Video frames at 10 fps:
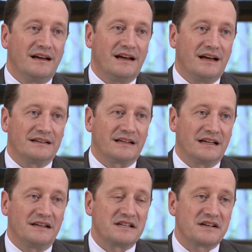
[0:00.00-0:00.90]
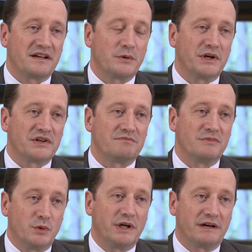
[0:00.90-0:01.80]
and this I think
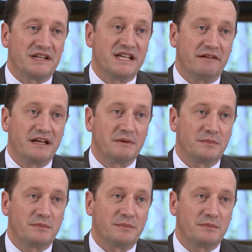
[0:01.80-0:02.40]
we are achieving,